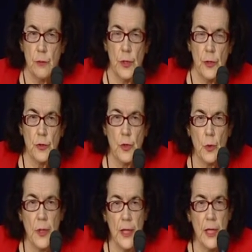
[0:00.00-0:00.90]
We're not
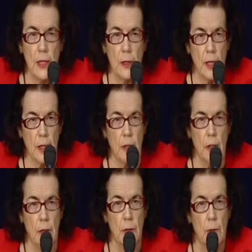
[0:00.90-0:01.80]
talking here like
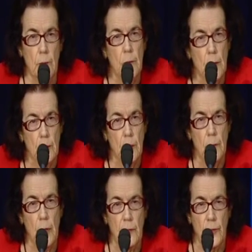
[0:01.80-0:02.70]

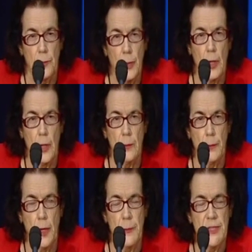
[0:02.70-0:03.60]
of a
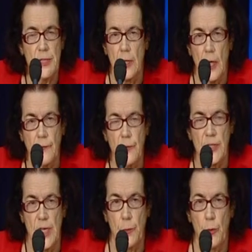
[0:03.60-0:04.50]
Prime Minister like, for
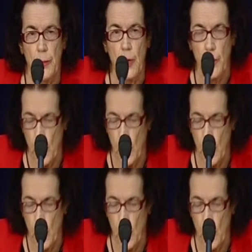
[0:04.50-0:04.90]
example, Bob